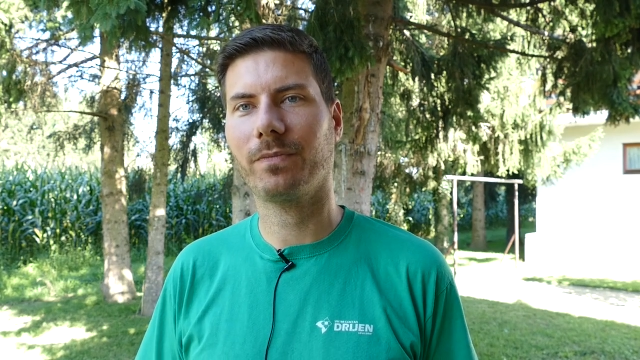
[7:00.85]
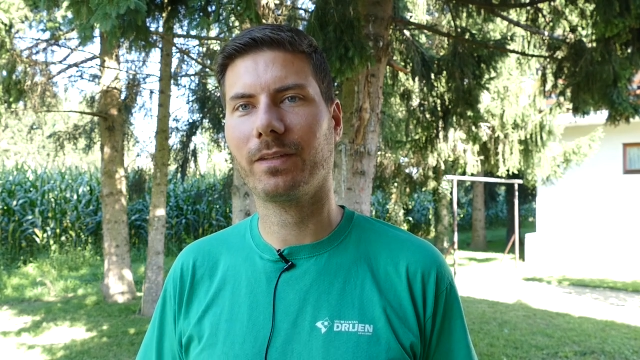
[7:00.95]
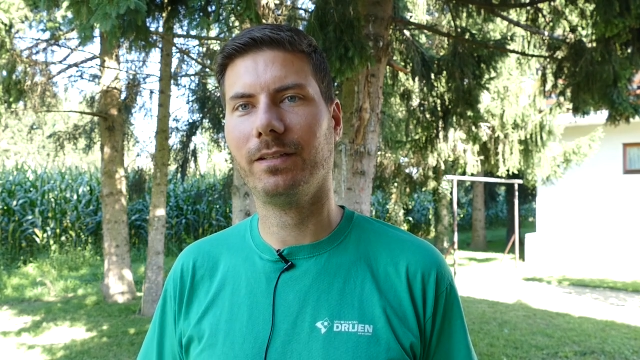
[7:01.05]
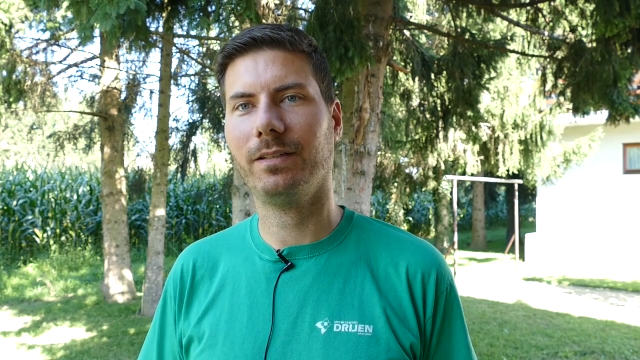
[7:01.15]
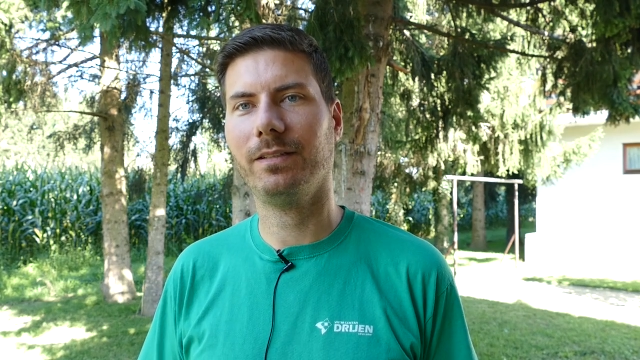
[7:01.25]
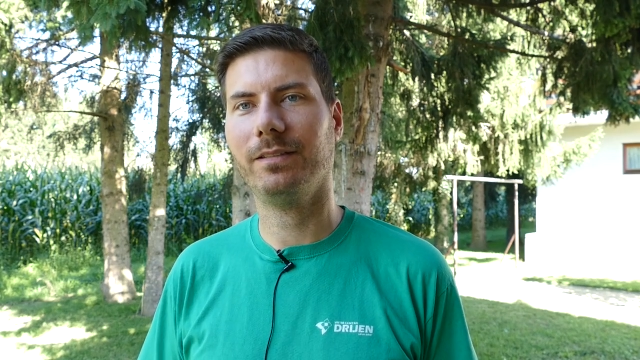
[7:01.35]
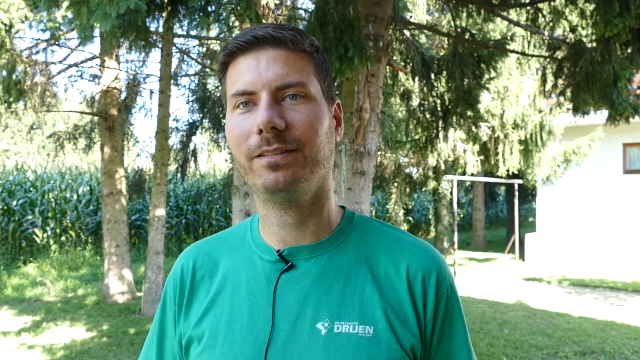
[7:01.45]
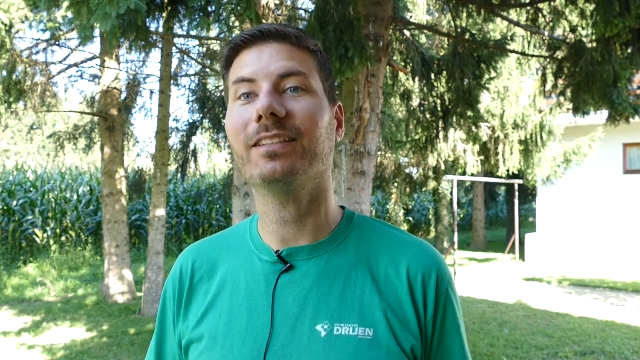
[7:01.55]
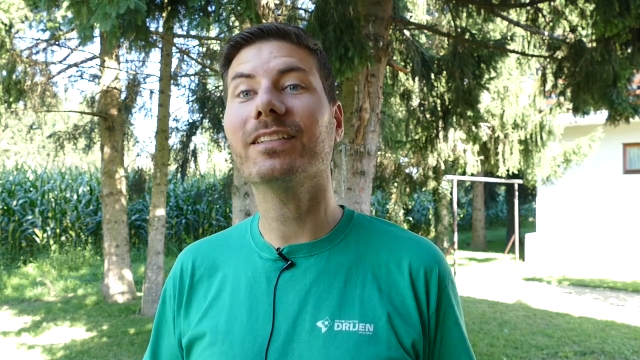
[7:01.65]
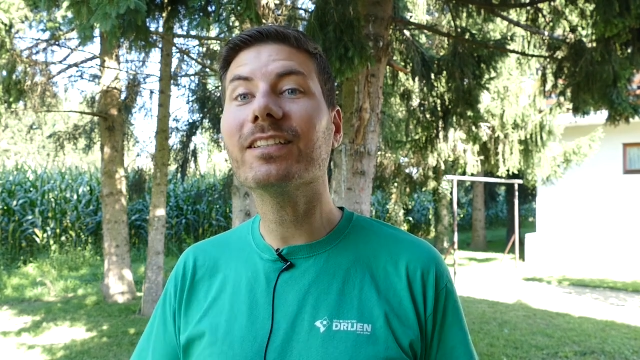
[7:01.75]

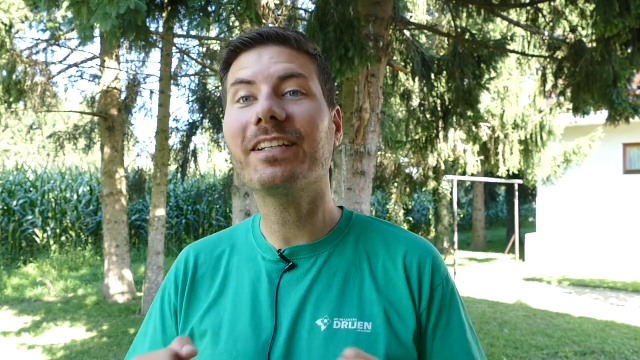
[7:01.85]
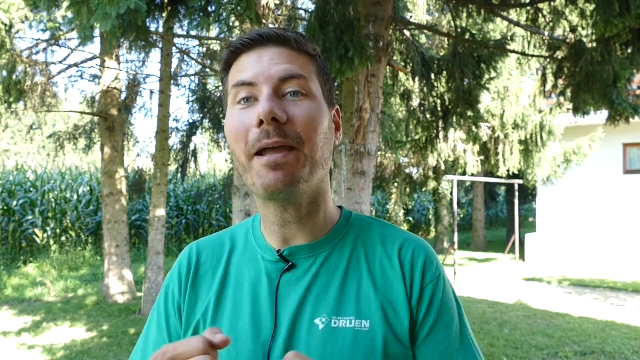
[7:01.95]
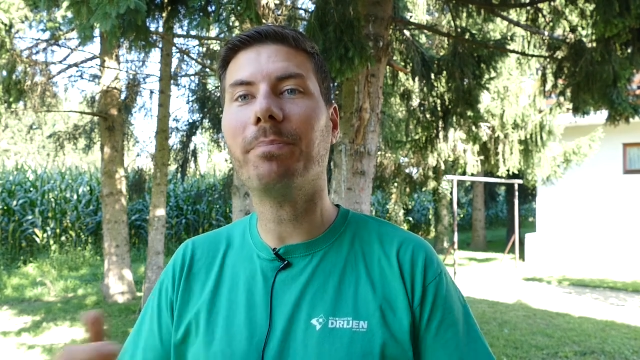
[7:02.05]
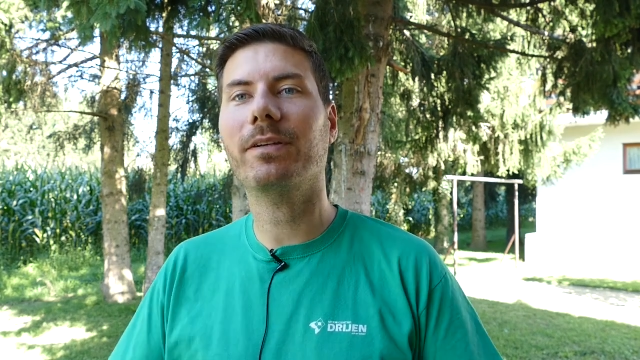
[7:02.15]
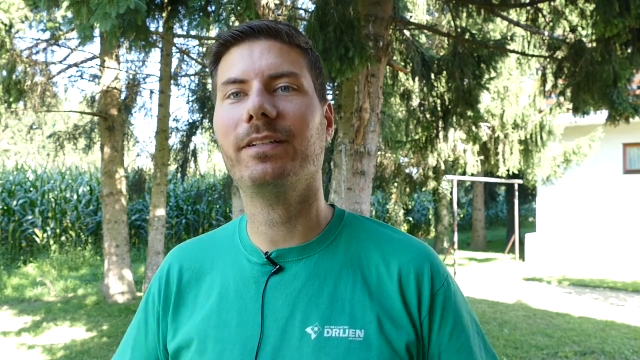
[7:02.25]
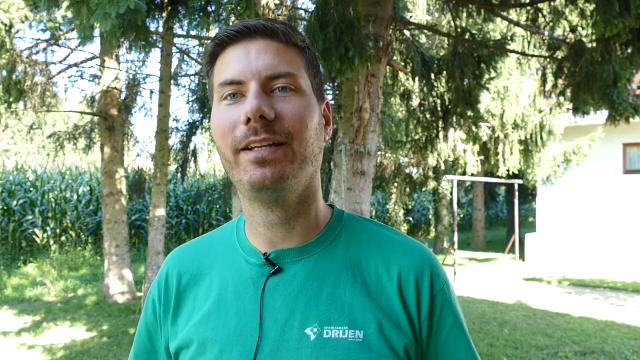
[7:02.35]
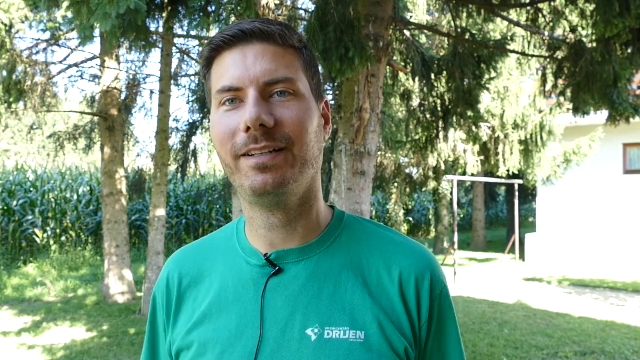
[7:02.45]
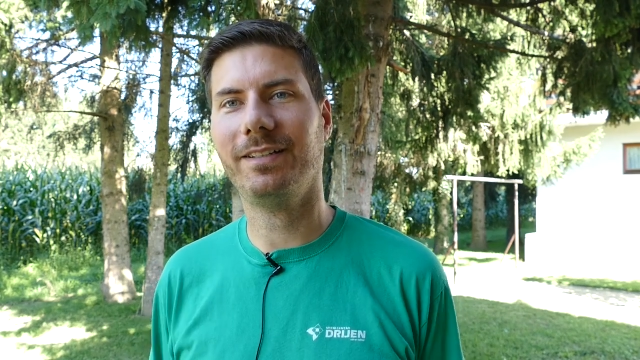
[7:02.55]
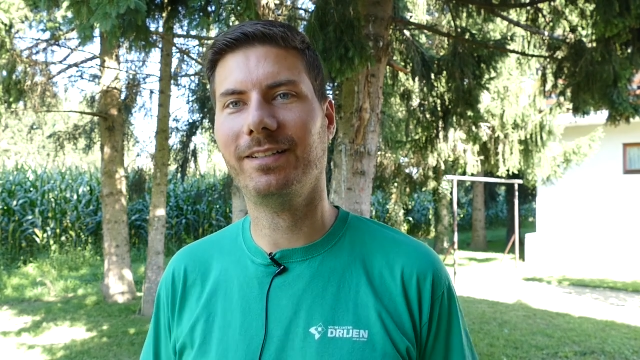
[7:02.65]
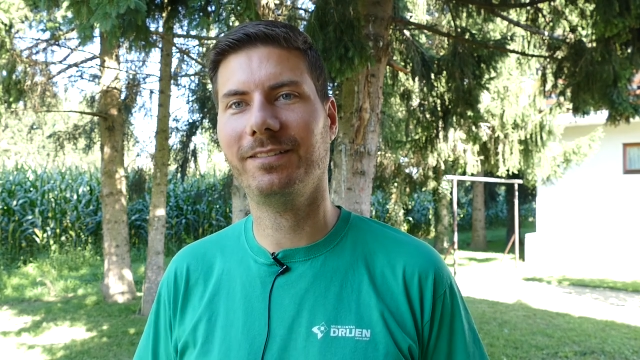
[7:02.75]
happier they
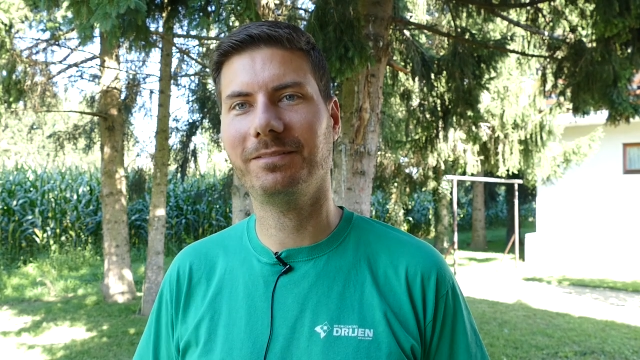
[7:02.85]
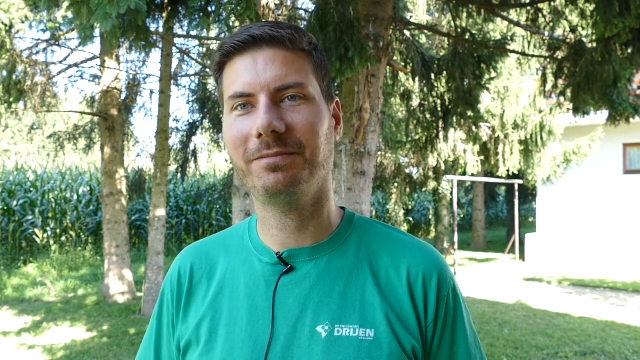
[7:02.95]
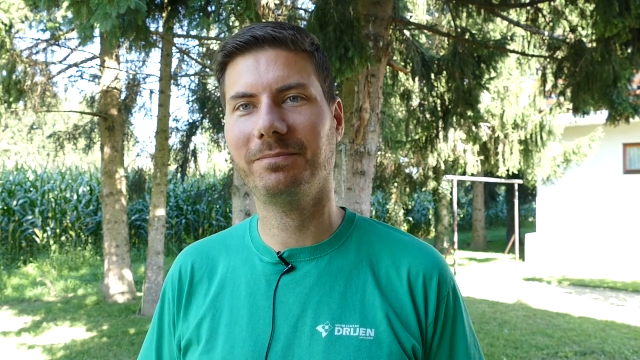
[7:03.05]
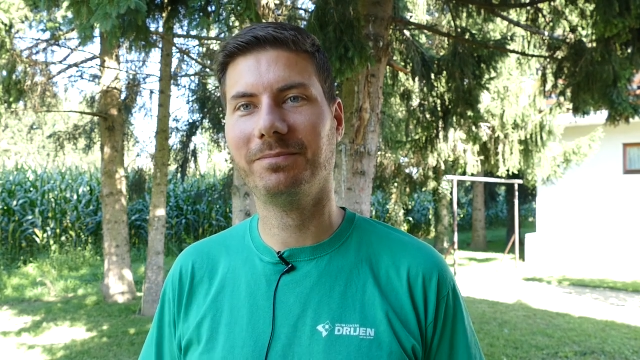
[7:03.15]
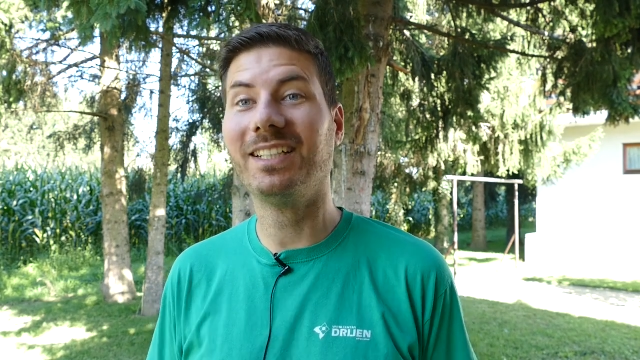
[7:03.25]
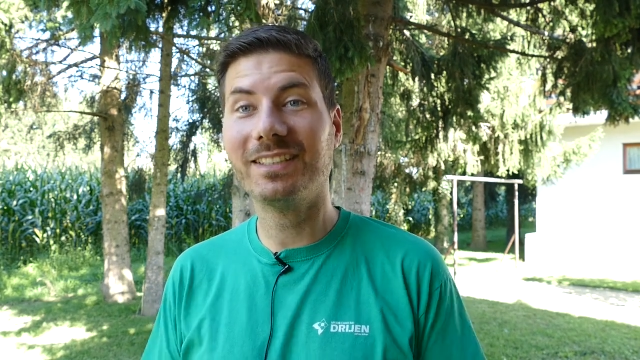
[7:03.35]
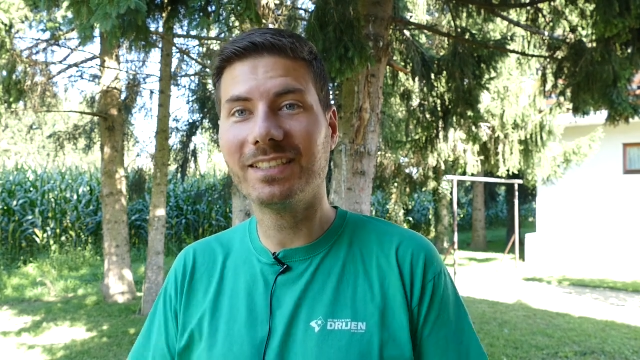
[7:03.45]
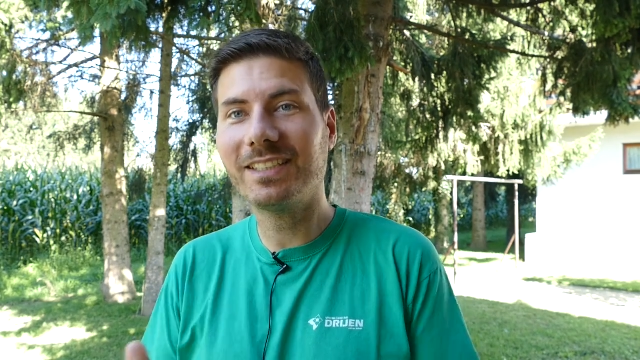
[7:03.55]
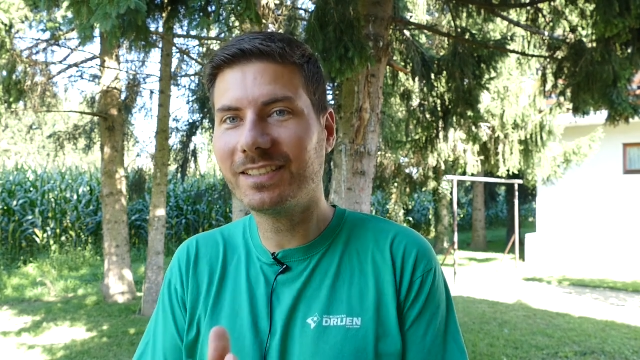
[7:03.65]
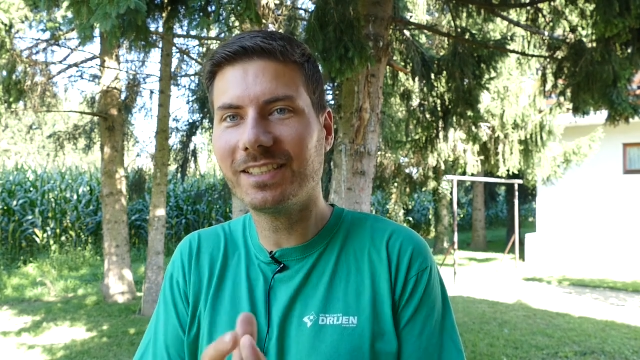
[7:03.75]
are.
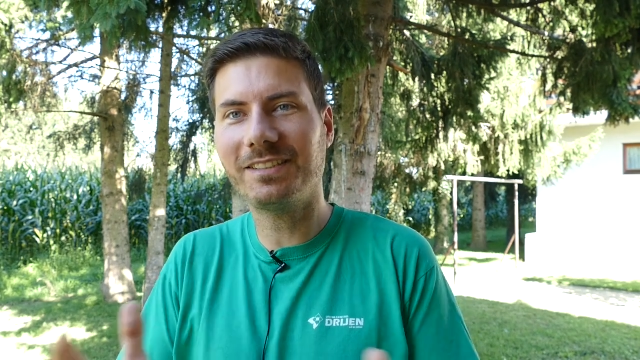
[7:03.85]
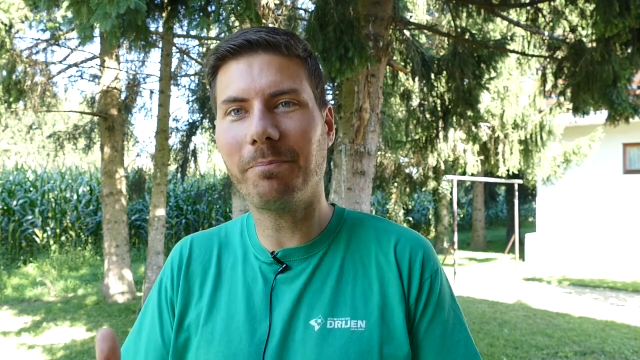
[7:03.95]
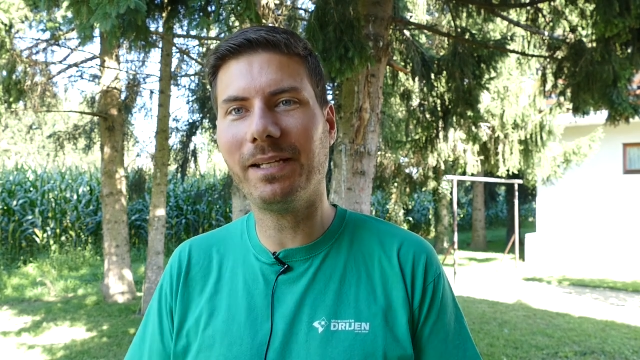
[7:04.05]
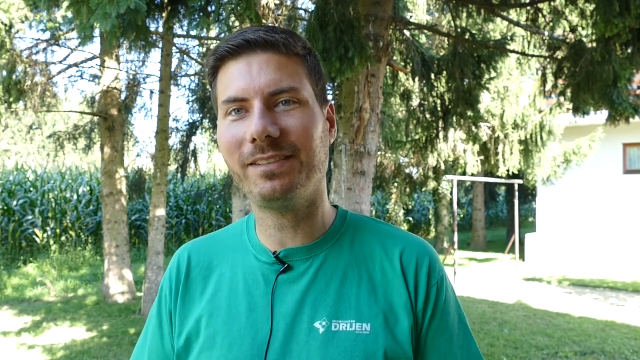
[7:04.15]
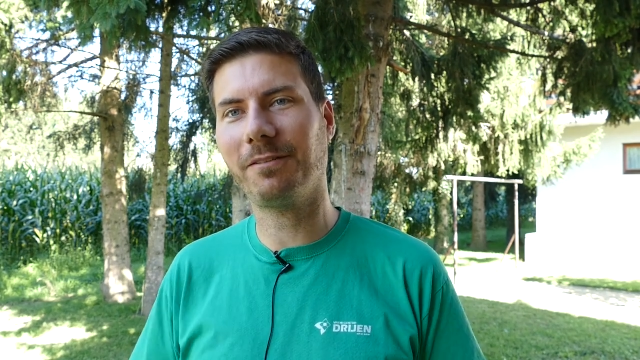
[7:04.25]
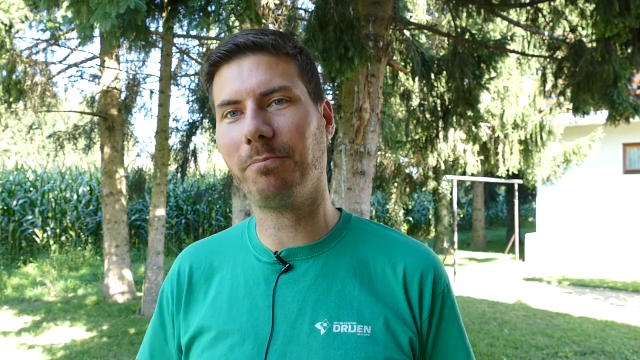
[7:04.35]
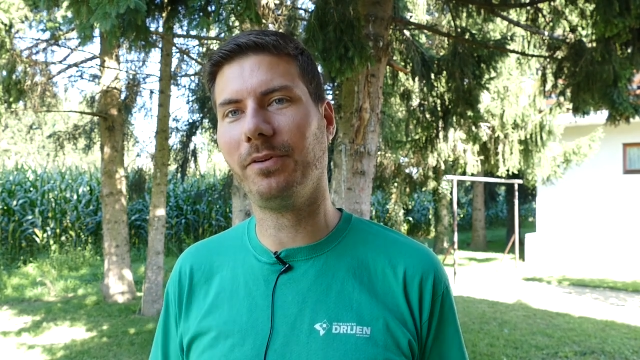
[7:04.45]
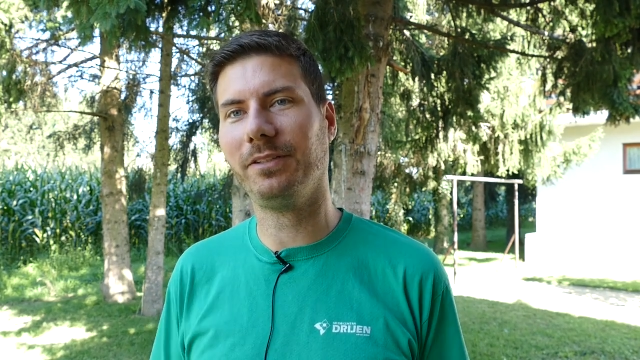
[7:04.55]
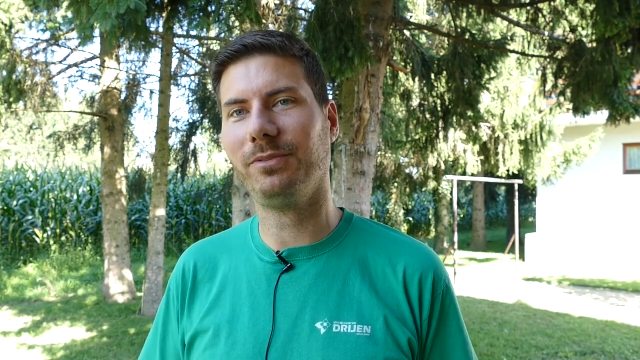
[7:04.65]
That's the basic point